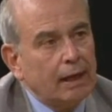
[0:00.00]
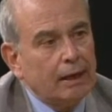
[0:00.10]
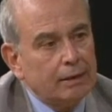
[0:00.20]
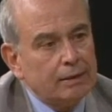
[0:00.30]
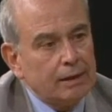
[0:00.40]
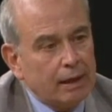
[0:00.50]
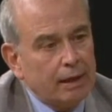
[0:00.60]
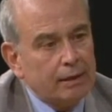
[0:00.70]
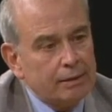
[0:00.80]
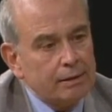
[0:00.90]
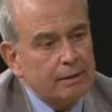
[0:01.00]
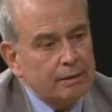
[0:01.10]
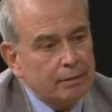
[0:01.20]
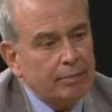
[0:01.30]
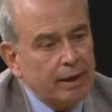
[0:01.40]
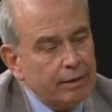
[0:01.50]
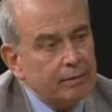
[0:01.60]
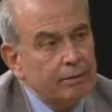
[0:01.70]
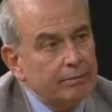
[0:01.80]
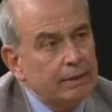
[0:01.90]
and to
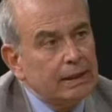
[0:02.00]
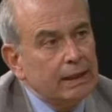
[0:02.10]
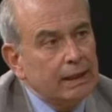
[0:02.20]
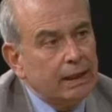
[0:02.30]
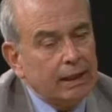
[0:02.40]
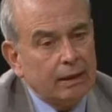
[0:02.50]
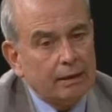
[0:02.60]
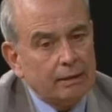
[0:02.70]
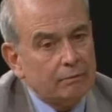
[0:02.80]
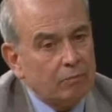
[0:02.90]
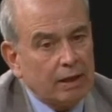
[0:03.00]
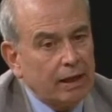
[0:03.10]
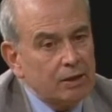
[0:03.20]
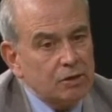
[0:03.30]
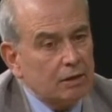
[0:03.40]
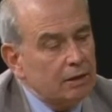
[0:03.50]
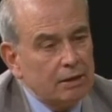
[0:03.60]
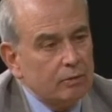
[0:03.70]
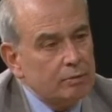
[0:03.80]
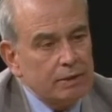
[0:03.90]
batter them. And
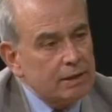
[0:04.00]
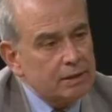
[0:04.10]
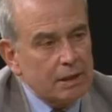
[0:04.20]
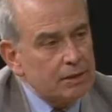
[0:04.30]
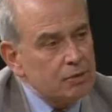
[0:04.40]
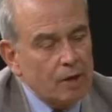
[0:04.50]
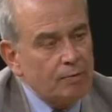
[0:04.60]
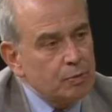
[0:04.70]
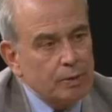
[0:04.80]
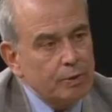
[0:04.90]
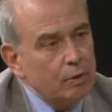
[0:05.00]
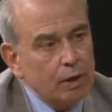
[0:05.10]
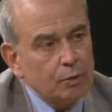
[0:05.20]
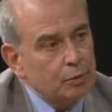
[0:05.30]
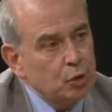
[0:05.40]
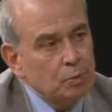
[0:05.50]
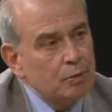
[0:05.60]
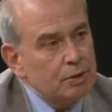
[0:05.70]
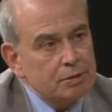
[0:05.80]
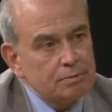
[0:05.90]
occasionally it would be as tough as we would talk to a troop
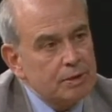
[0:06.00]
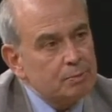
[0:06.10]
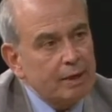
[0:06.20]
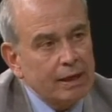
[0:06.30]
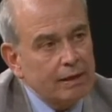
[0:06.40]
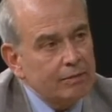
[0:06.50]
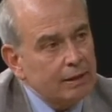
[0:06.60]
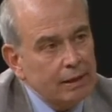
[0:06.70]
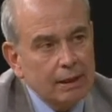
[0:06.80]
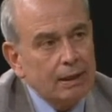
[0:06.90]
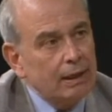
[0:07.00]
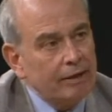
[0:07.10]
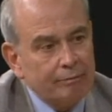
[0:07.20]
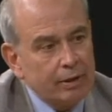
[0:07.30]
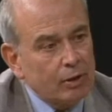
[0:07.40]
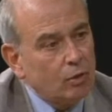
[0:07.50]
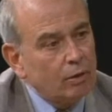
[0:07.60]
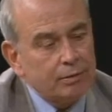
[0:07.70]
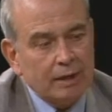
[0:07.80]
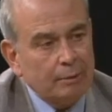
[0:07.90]
who was misbehaving, have them in the
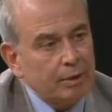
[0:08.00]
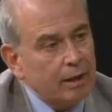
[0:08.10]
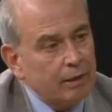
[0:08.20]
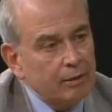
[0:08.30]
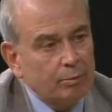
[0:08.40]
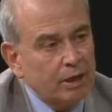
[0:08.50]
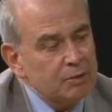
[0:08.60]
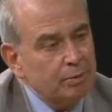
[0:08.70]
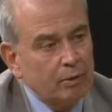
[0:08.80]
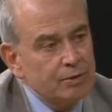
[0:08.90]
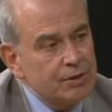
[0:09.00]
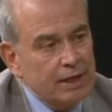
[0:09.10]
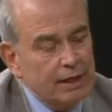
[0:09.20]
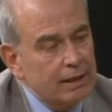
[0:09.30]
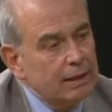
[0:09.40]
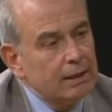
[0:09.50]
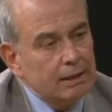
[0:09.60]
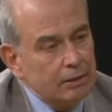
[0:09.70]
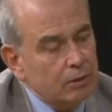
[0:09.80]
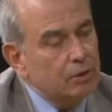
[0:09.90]
corner tapping on their breastbone
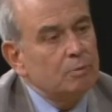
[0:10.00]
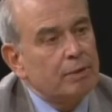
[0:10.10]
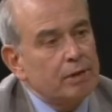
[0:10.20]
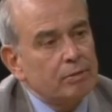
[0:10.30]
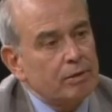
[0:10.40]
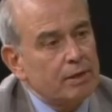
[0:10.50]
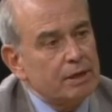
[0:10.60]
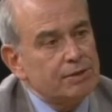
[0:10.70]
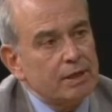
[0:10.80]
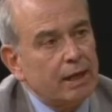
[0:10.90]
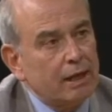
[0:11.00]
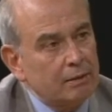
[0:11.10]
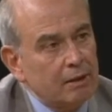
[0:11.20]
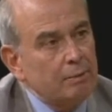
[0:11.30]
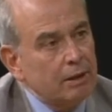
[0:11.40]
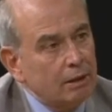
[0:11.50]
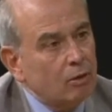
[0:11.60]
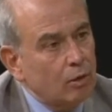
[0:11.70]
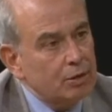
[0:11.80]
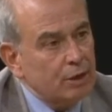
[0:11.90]
saying, you can do better than this, and maybe a little
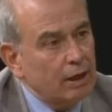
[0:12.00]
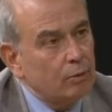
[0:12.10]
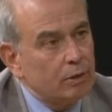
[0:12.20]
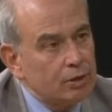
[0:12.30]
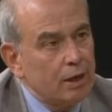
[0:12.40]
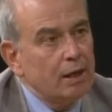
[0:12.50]
coarse language.